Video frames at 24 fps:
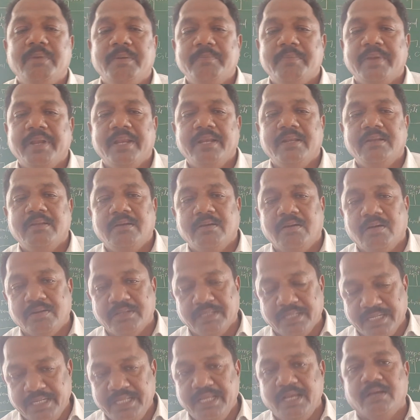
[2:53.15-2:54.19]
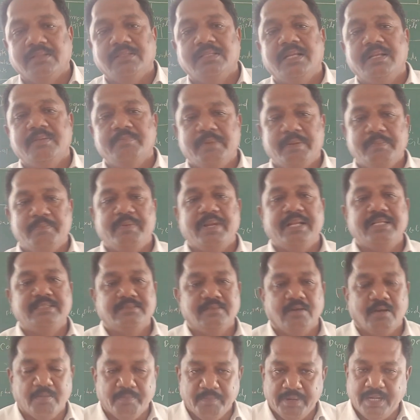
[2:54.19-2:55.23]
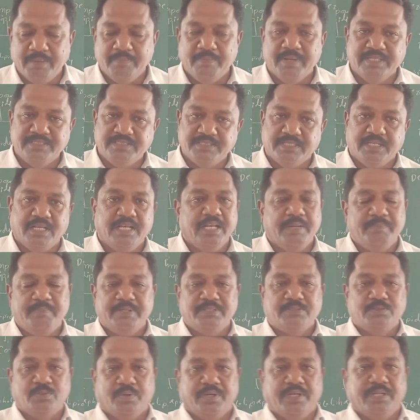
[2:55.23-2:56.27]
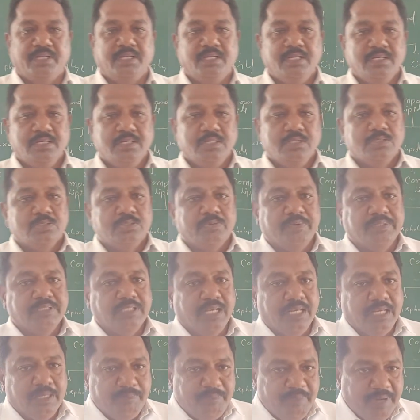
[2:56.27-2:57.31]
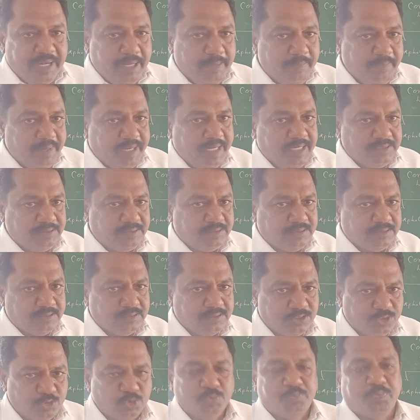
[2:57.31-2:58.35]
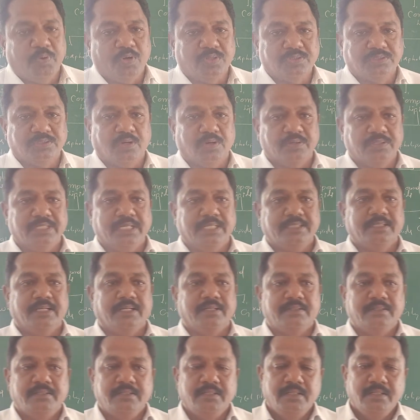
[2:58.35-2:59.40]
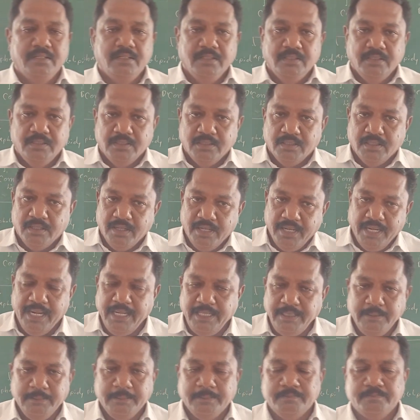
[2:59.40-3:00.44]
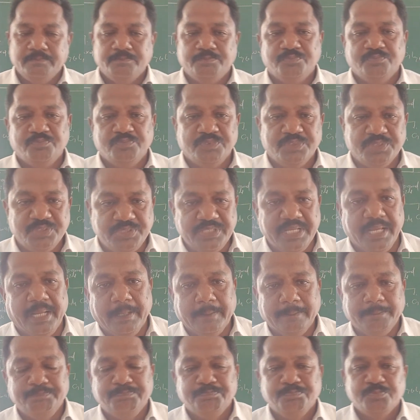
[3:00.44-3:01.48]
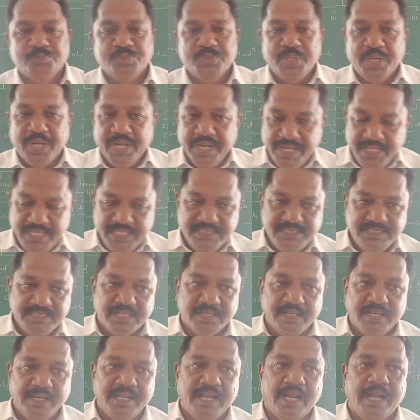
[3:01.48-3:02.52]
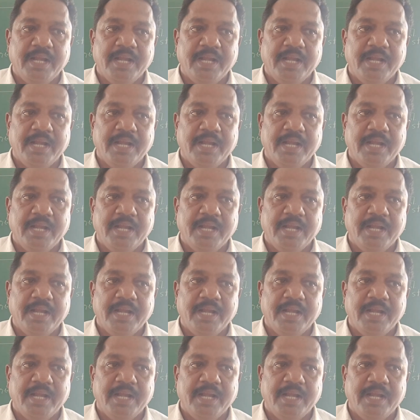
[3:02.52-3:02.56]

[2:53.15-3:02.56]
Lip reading: membrane or any other membranes are made by general lipids only. So when the lipid means two parts are there, that head, tail. Head is generally